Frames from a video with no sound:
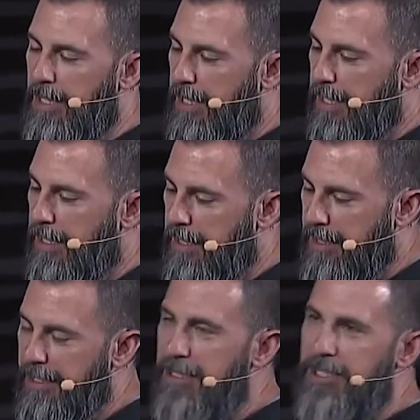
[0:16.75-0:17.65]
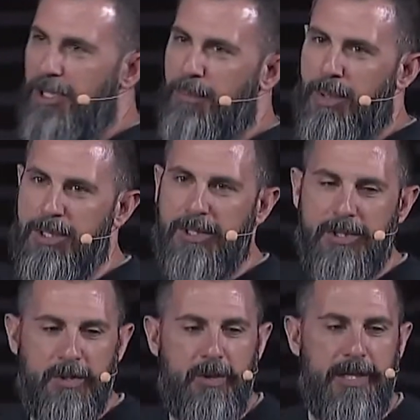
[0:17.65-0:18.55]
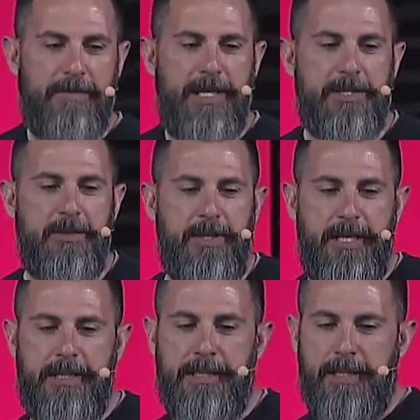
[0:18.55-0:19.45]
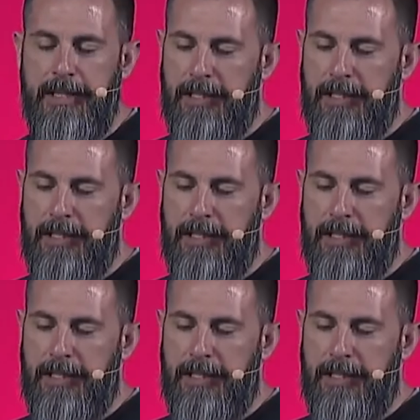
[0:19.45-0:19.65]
I'd like to share a personal story, if that's okay.